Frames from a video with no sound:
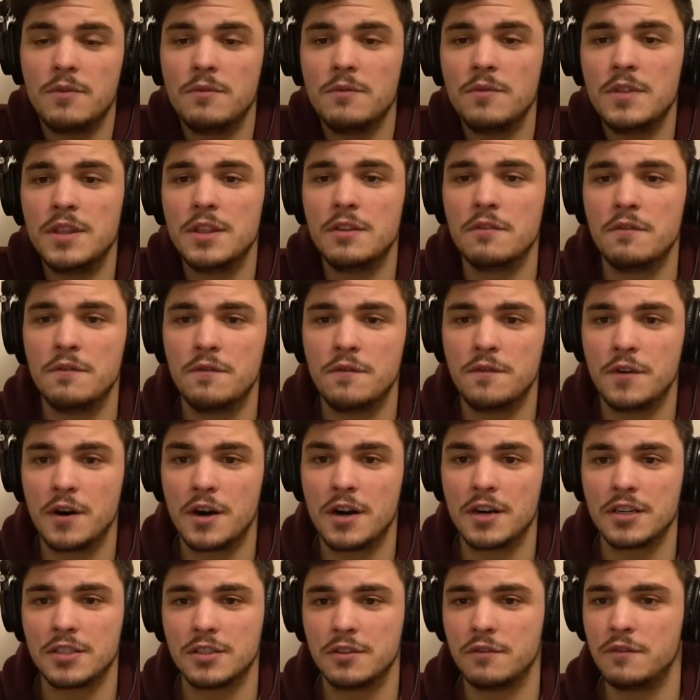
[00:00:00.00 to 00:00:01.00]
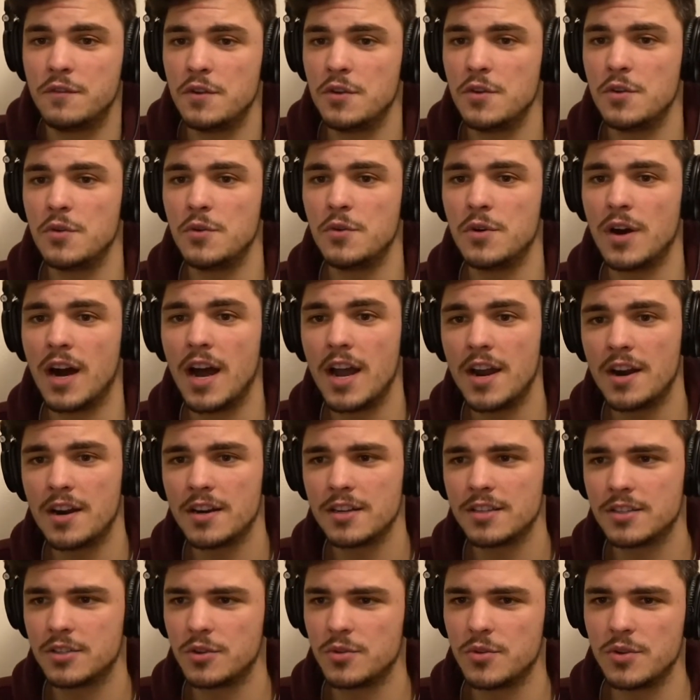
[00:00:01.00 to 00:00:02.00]
in the first few
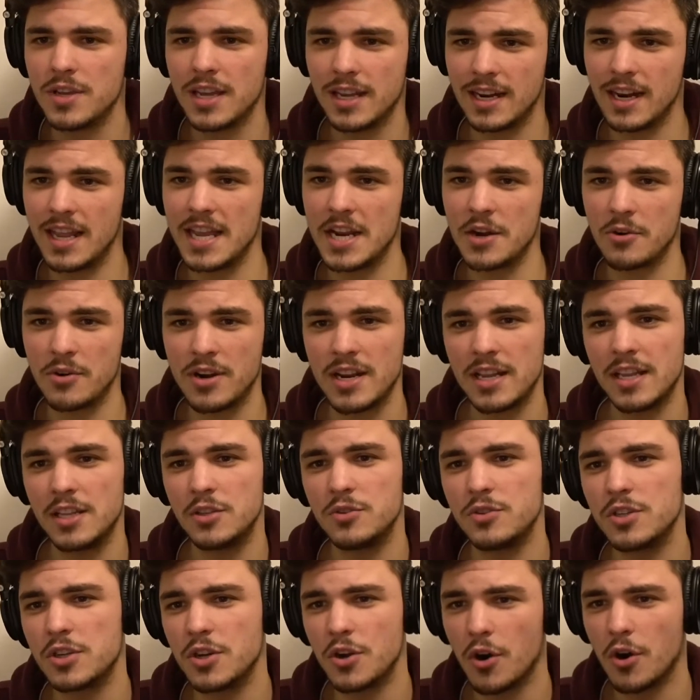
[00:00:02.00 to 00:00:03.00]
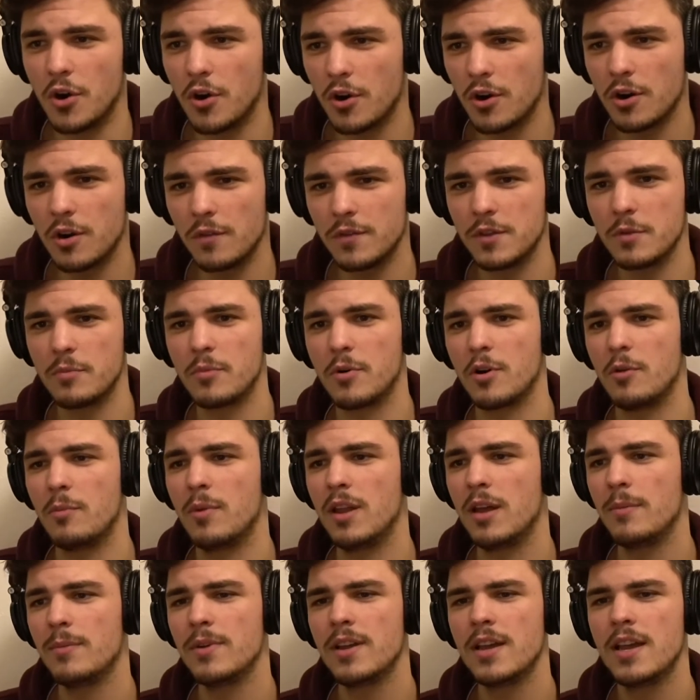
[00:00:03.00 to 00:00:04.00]
hires, so you get like really to the core of the
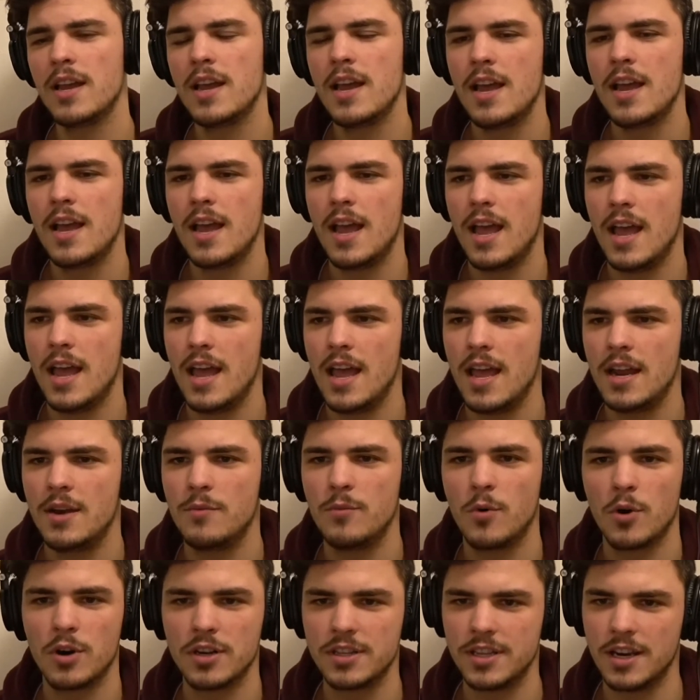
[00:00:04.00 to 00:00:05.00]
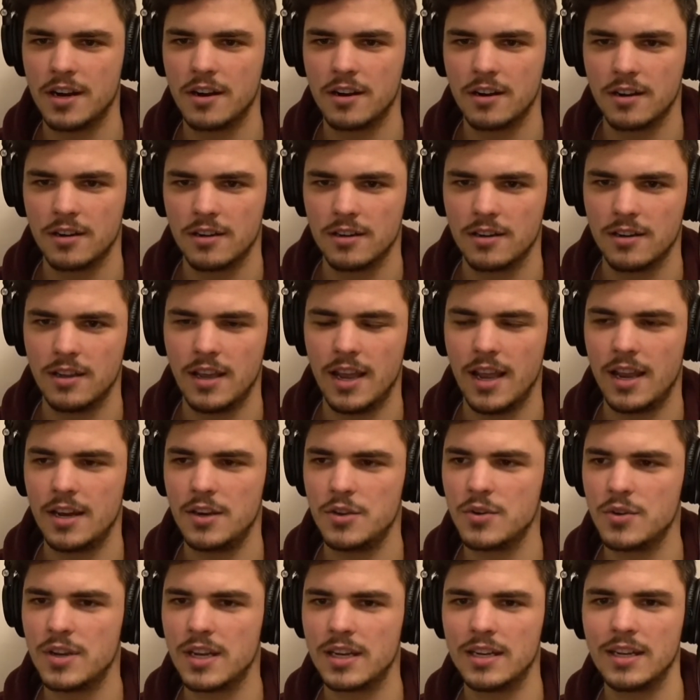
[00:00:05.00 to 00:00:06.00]
problem and work there, and
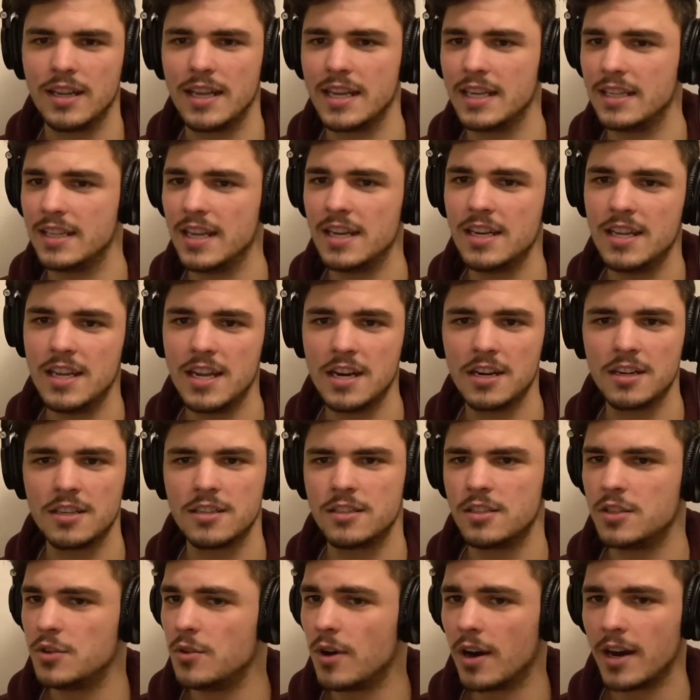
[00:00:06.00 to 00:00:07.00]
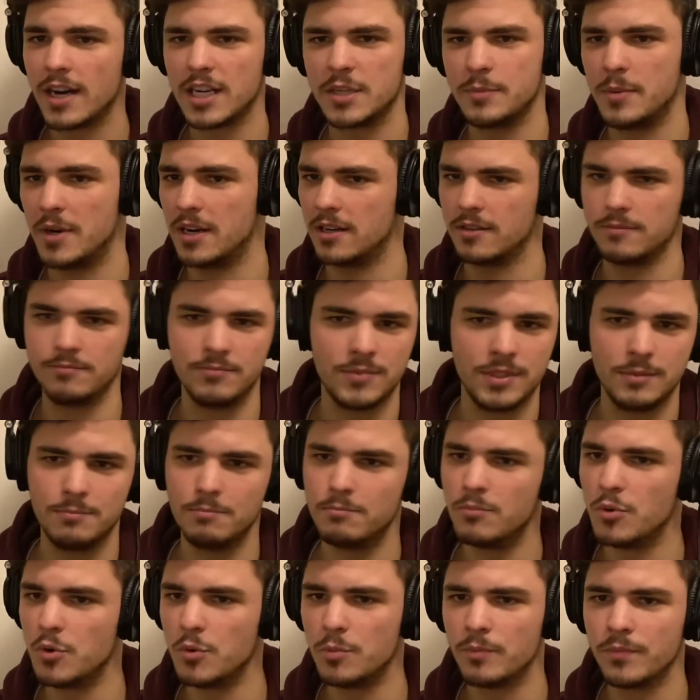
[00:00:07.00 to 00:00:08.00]
you get like 10 years, you are expert,
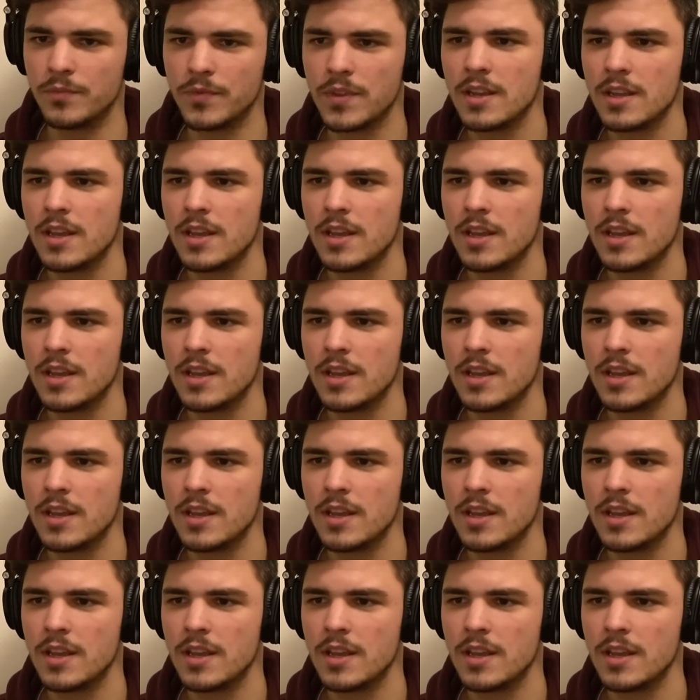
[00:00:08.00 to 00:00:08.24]
boom.